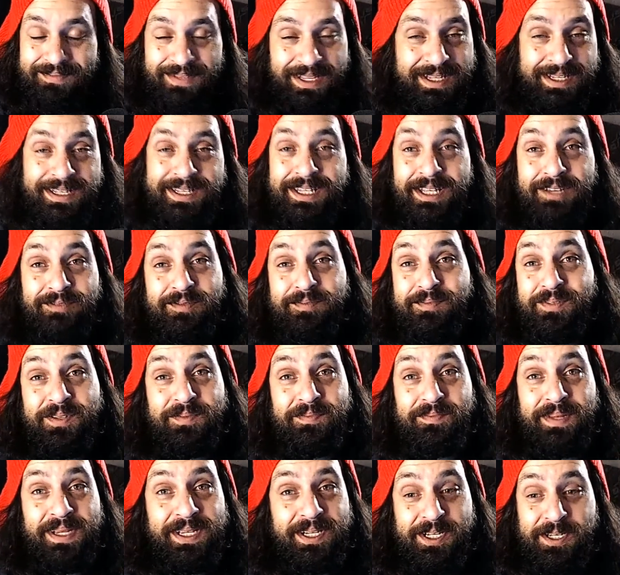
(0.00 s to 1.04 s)
they're from
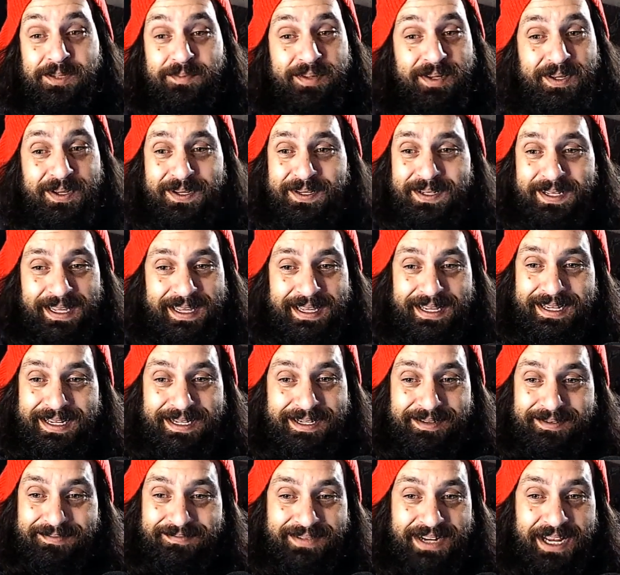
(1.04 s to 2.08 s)
St. Petersburg,
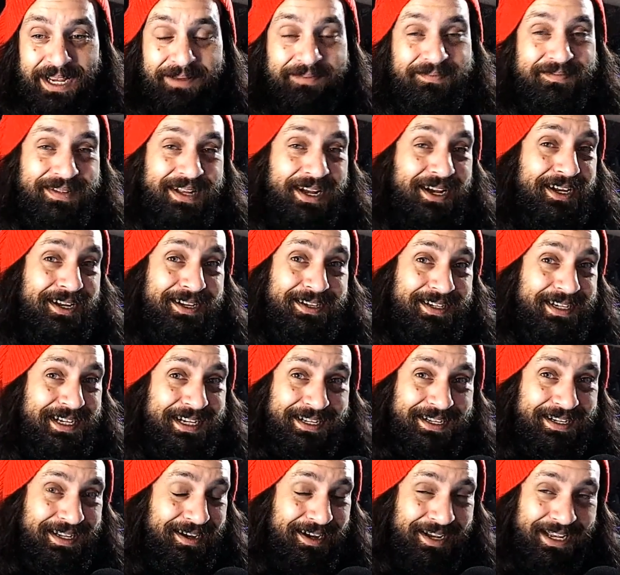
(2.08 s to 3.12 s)
and, yeah, I don't care.